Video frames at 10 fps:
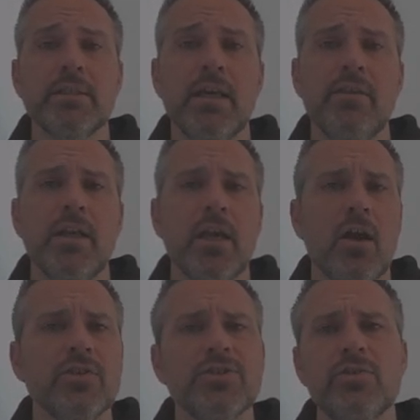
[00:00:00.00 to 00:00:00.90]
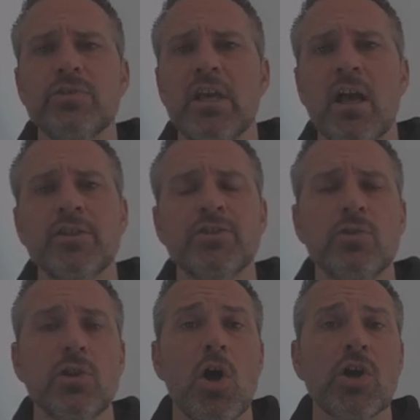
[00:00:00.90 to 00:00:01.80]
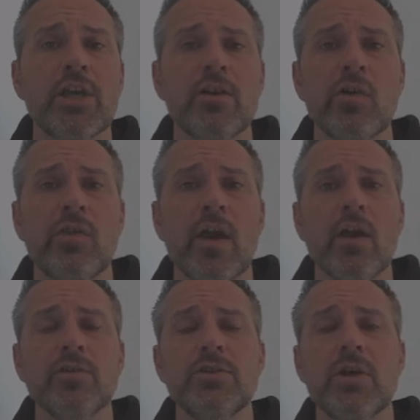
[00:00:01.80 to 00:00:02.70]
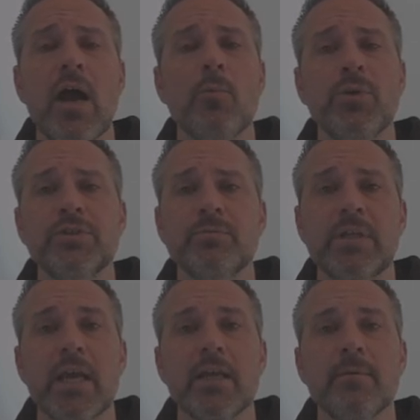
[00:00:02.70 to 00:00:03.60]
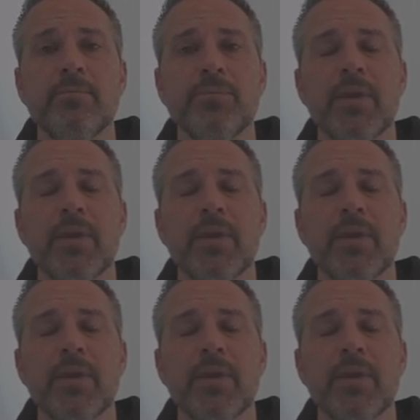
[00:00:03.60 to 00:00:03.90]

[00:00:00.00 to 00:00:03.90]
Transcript: and then I also use console log here and there to output some data.